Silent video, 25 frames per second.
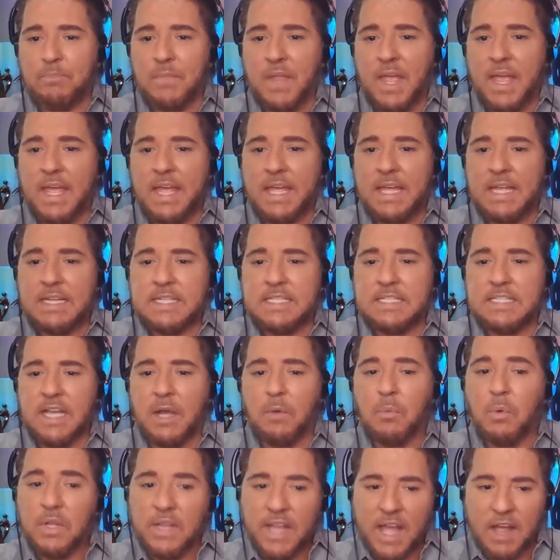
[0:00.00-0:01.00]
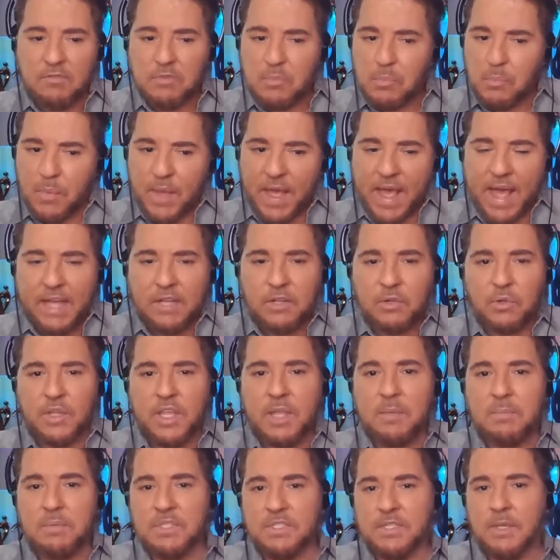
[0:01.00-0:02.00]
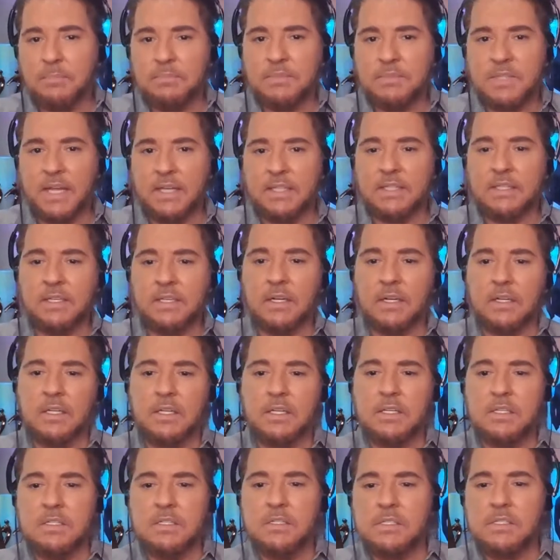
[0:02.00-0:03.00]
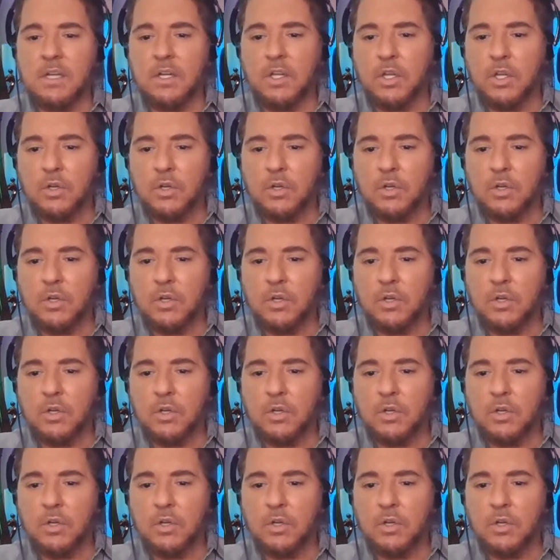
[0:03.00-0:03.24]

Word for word: And uh, we'll have him back. He'll keep us updated on his uh,